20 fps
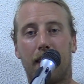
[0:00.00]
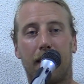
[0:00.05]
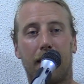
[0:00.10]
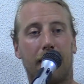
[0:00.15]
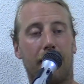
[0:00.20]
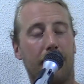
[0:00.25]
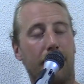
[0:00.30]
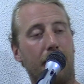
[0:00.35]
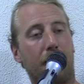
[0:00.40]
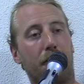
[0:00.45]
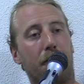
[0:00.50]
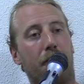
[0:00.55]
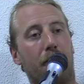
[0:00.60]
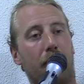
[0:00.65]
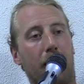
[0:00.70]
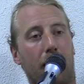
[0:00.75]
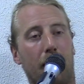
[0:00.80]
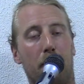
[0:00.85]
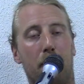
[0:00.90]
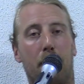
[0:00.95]
These
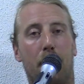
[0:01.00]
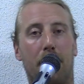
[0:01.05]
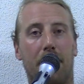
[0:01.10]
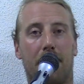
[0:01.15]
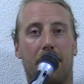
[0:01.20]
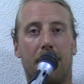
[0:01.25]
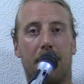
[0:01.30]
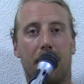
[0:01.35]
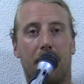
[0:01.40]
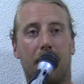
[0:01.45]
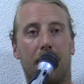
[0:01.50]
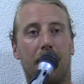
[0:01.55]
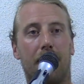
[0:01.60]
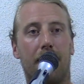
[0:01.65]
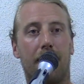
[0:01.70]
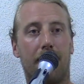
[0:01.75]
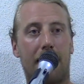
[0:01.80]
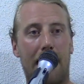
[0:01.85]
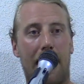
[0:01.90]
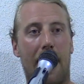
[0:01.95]
fucking pussies in
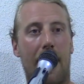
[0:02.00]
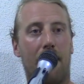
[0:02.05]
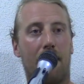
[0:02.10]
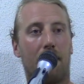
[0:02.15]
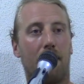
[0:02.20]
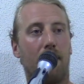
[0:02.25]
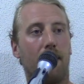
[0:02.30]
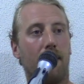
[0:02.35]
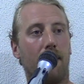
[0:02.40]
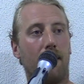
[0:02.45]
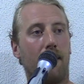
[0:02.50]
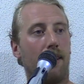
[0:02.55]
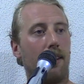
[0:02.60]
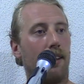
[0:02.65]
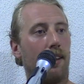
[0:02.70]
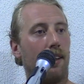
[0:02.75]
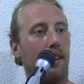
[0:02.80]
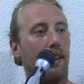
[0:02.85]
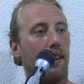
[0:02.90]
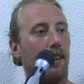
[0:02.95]
Seattle
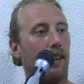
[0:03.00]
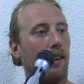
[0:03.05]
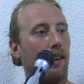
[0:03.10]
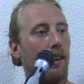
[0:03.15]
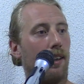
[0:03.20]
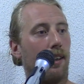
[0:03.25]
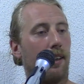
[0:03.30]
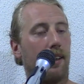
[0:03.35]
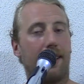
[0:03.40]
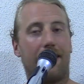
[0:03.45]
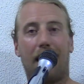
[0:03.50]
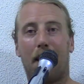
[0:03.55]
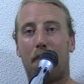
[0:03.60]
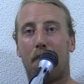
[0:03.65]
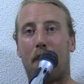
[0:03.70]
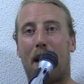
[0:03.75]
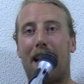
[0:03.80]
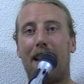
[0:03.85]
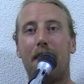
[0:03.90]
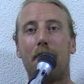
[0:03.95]
get
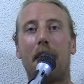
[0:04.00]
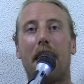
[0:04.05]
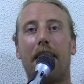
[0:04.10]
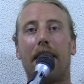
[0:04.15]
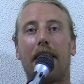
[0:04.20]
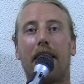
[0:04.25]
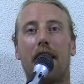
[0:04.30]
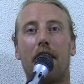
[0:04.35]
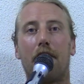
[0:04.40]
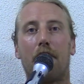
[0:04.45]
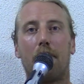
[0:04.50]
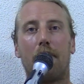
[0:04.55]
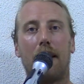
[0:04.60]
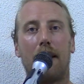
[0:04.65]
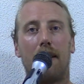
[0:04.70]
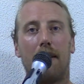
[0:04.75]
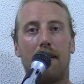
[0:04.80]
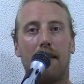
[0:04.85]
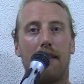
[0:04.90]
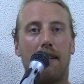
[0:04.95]
paid by the government.
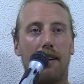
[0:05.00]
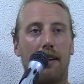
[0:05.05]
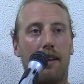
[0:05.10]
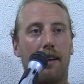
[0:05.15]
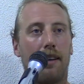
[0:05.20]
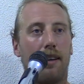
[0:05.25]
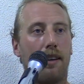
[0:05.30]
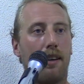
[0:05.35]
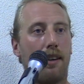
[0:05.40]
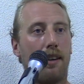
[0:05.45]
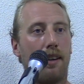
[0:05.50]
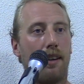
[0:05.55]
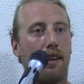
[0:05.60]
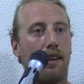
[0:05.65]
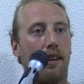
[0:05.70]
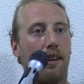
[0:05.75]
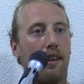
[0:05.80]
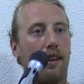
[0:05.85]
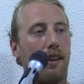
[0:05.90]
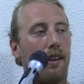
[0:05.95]

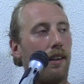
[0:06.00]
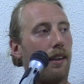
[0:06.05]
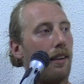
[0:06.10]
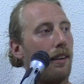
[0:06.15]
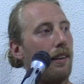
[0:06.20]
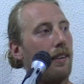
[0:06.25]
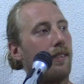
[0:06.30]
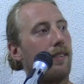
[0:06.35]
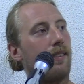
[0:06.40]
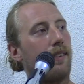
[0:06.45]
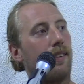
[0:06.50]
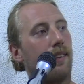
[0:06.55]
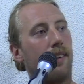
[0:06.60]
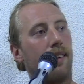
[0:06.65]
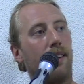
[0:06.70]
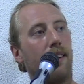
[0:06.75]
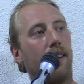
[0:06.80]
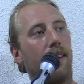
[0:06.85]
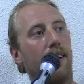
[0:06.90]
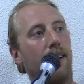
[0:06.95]
At least
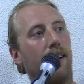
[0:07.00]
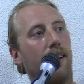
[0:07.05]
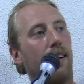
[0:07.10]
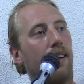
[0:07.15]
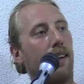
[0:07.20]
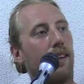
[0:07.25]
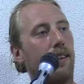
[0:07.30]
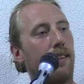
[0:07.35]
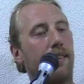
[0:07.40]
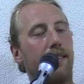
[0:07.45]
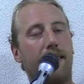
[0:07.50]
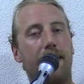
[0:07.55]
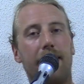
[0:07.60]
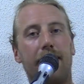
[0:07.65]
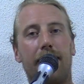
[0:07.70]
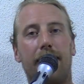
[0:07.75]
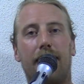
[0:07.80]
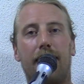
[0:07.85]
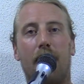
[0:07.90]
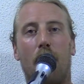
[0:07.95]

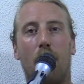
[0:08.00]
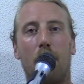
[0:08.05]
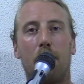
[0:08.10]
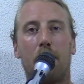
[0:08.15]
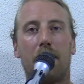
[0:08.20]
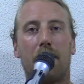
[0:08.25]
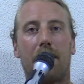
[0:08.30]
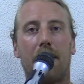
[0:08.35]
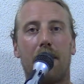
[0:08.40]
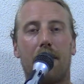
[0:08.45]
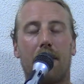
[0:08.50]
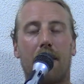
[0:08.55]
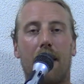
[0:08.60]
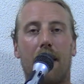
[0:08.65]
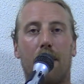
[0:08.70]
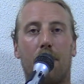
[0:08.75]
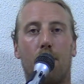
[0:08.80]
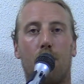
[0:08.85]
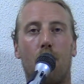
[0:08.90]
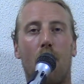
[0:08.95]
these homeless here got
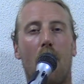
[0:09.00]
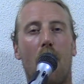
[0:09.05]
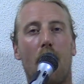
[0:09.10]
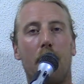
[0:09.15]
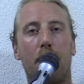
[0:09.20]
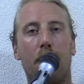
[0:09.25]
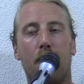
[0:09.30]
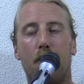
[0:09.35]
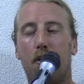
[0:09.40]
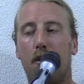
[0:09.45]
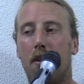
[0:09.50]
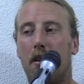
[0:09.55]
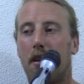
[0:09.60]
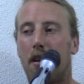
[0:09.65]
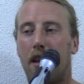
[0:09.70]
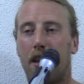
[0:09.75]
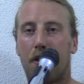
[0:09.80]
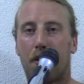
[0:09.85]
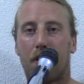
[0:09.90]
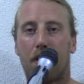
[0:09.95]
to rob you
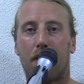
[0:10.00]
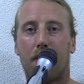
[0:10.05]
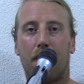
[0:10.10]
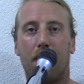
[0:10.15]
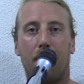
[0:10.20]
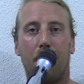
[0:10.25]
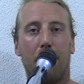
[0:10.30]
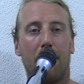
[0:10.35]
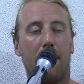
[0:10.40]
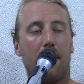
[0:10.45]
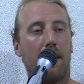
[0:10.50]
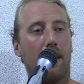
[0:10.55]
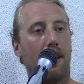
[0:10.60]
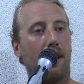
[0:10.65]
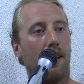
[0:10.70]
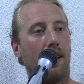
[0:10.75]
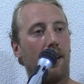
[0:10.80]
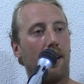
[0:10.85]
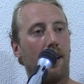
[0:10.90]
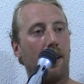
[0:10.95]
in order to do it.
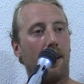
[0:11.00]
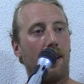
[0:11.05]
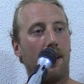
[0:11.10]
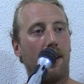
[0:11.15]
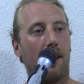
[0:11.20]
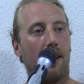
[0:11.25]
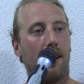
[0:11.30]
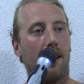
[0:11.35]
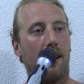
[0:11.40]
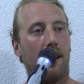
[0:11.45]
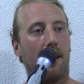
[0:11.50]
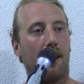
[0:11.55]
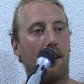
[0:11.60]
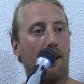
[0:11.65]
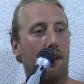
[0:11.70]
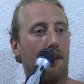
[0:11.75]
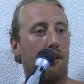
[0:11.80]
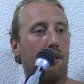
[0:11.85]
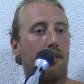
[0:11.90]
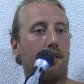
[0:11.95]

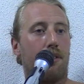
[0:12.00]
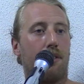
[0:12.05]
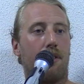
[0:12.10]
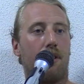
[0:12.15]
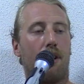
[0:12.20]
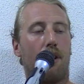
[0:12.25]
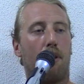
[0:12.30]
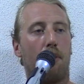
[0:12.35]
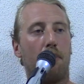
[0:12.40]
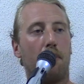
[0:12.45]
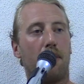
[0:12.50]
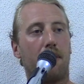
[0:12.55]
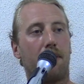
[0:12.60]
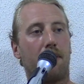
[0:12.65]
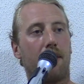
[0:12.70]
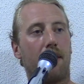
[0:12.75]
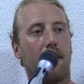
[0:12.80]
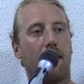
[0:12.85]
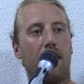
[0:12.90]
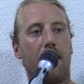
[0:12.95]
Although it's homeless
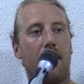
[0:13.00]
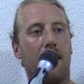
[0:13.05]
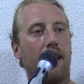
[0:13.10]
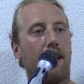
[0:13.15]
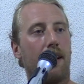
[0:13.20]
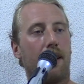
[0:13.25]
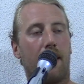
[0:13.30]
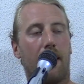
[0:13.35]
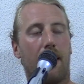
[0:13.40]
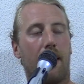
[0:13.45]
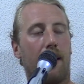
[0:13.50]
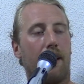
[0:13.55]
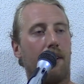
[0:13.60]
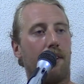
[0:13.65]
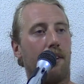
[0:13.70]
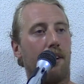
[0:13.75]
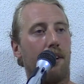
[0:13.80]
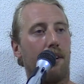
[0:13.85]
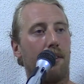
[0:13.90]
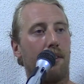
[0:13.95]
still, I don't
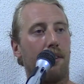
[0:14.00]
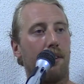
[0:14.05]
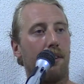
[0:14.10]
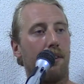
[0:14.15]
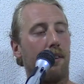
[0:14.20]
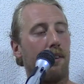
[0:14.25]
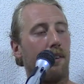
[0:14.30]
know, dude.